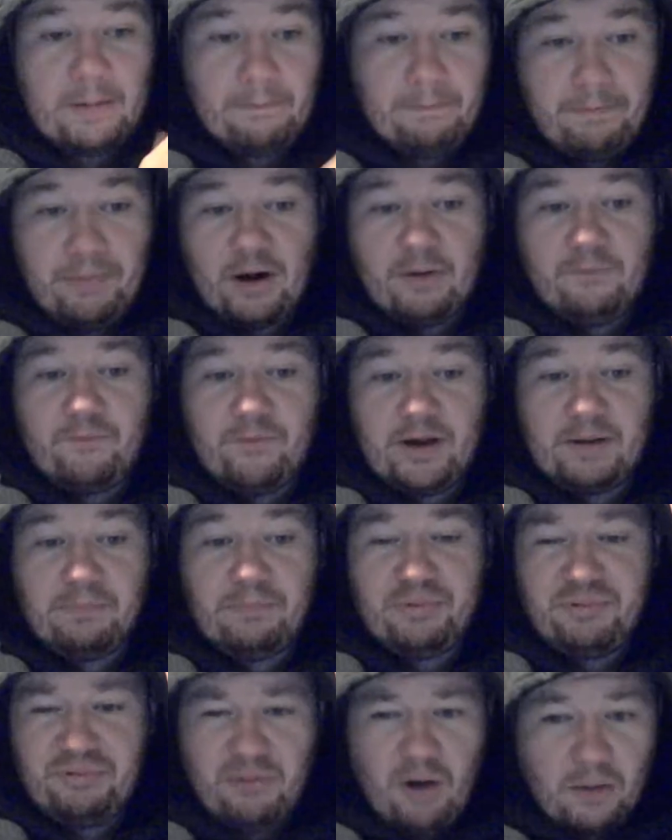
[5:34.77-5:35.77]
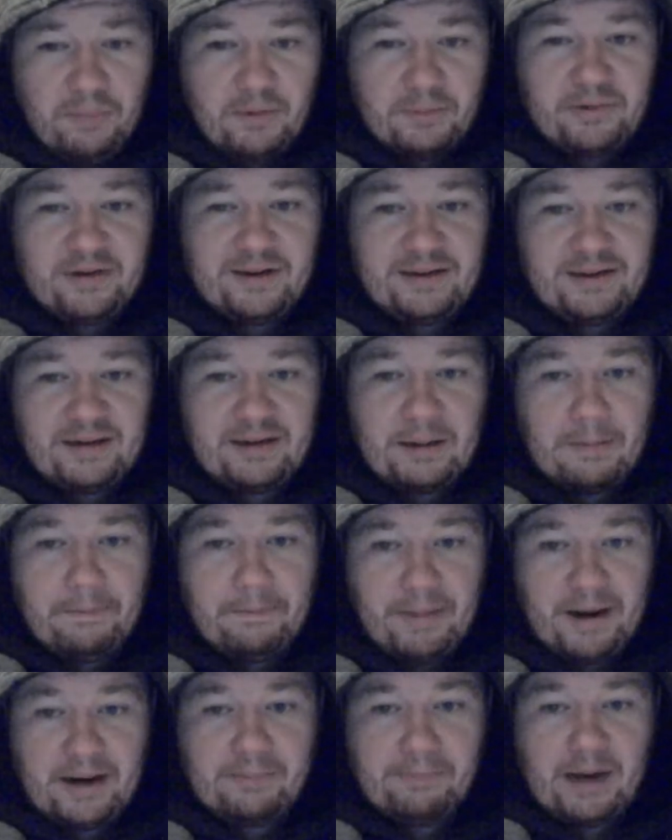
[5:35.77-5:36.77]
But they probably need a
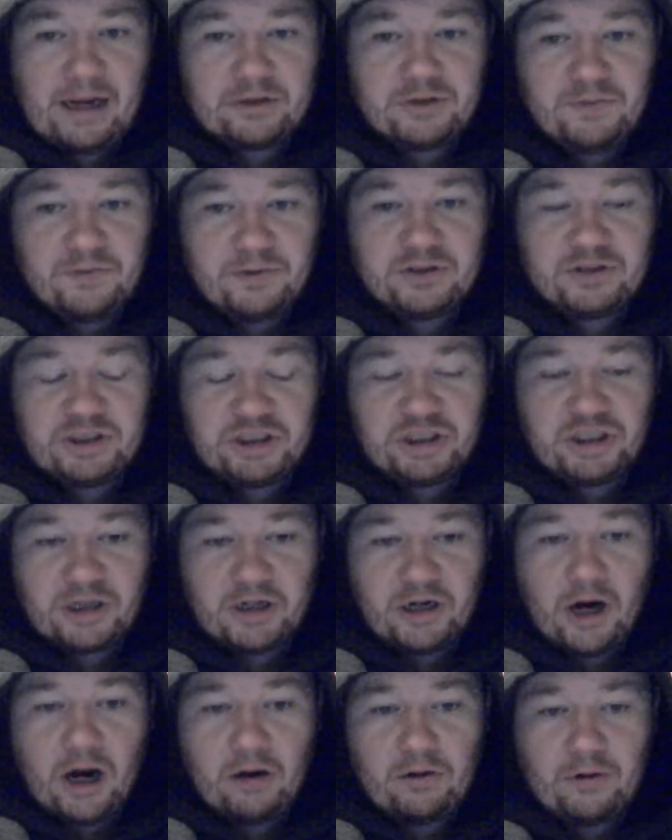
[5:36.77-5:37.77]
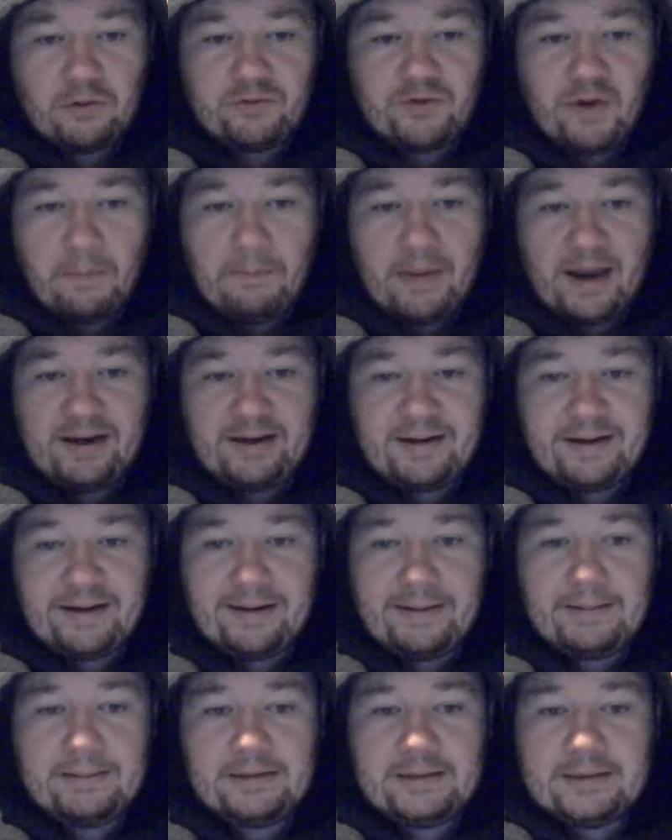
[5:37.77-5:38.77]
big match for Chicago to make
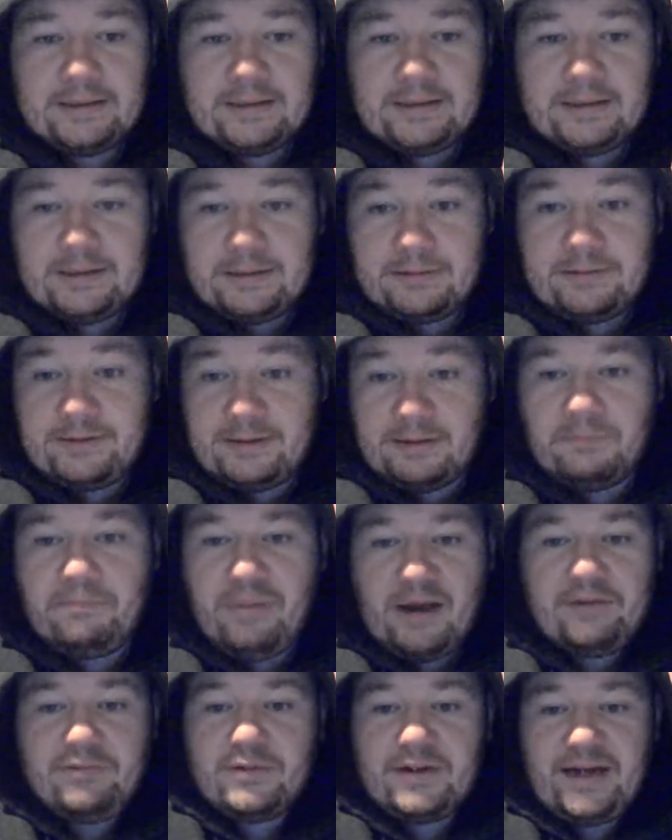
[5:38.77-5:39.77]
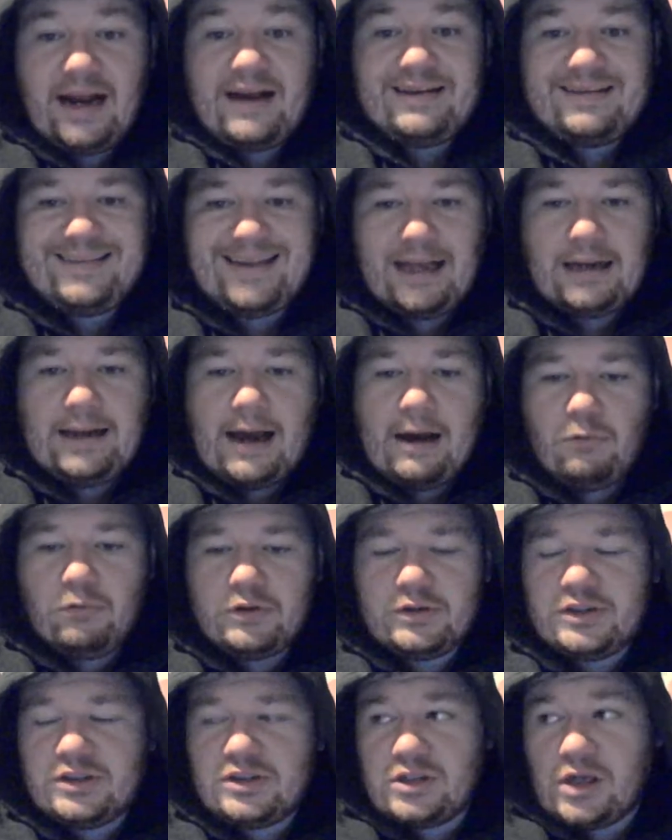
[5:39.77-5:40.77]
it, to basically get a sellout.
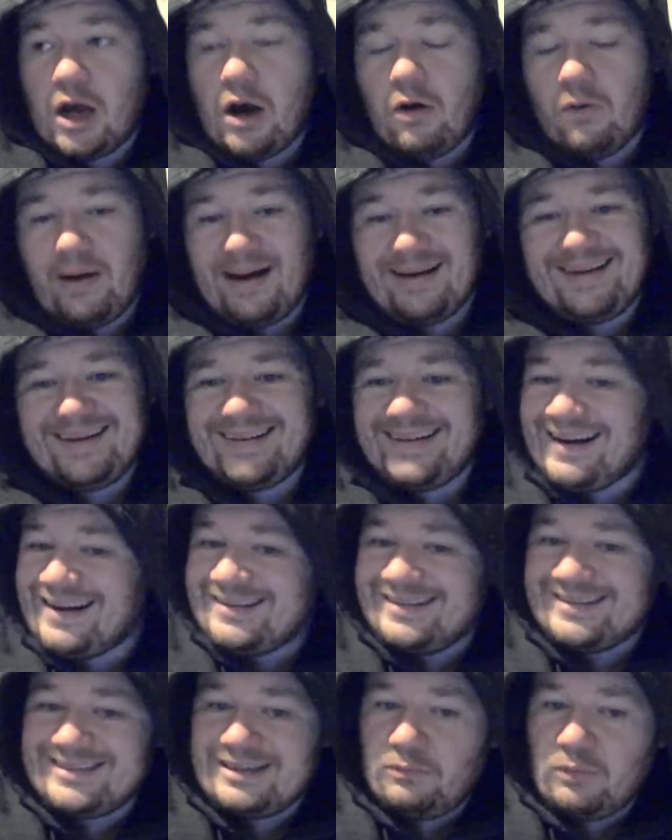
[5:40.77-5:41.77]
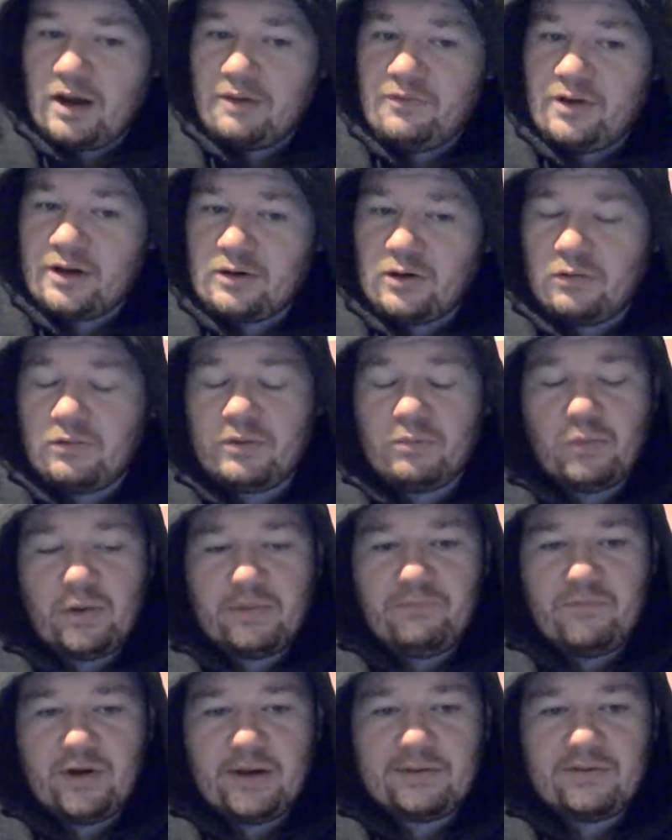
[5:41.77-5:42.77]
So I can kind of see where they're going
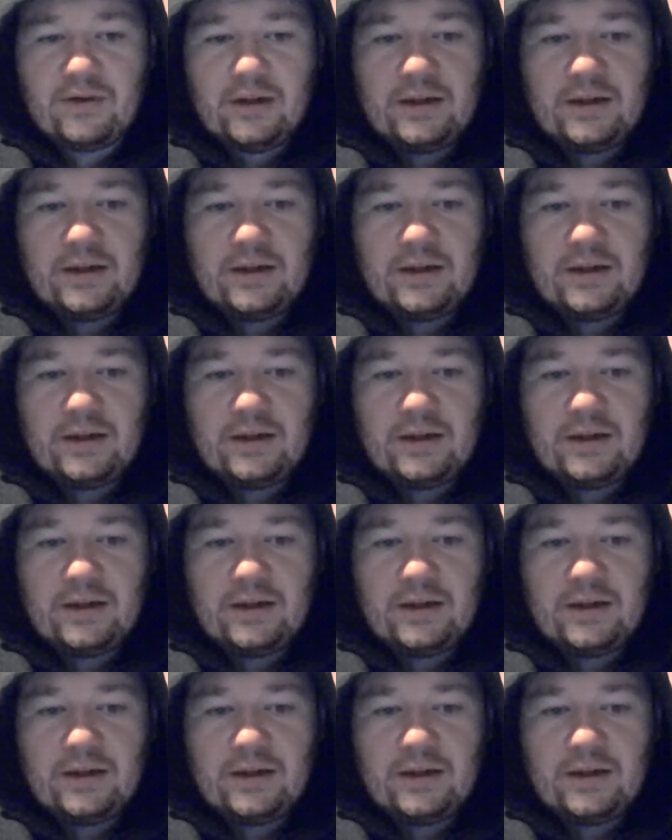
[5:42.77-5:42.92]
with this.